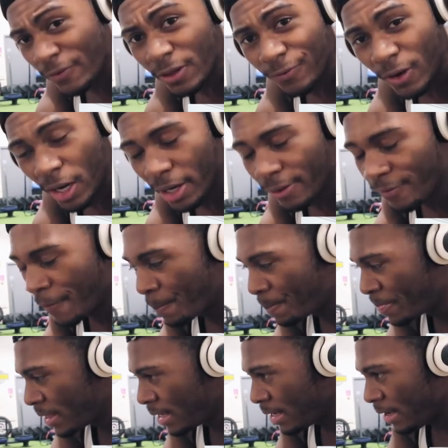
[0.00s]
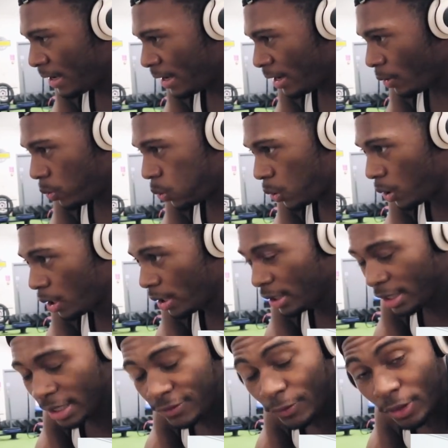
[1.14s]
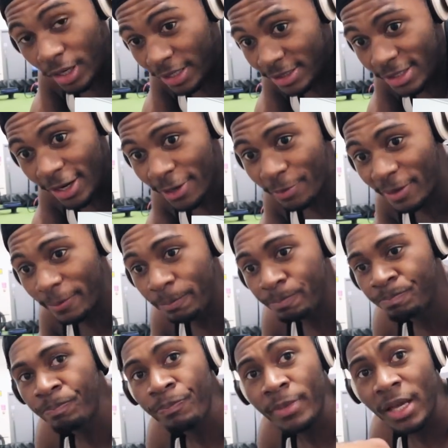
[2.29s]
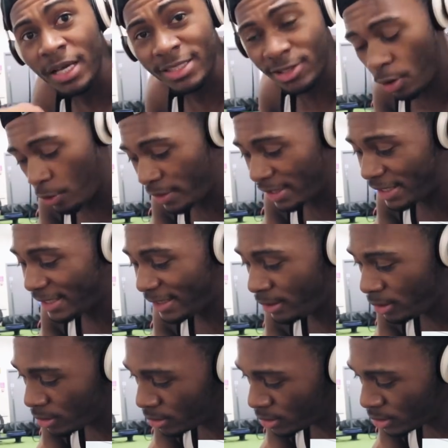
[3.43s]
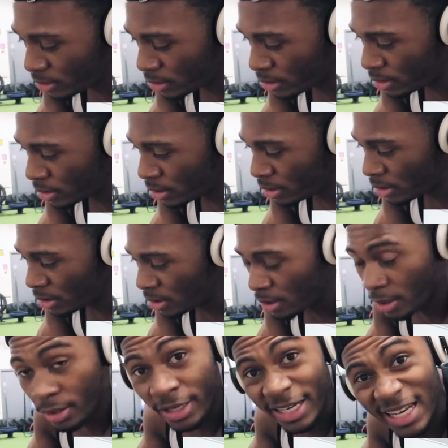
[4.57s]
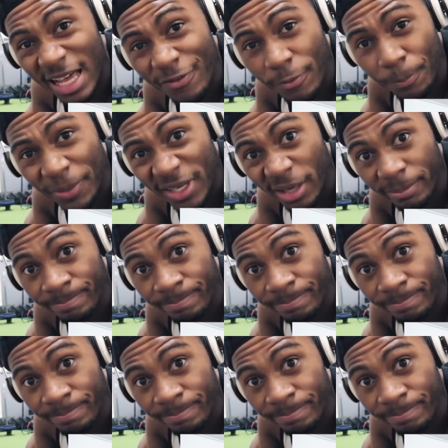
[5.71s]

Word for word: And because it was so late in the day, the pre-workout I had before gym, I, I, I barely had any I just sprinkled it because I did have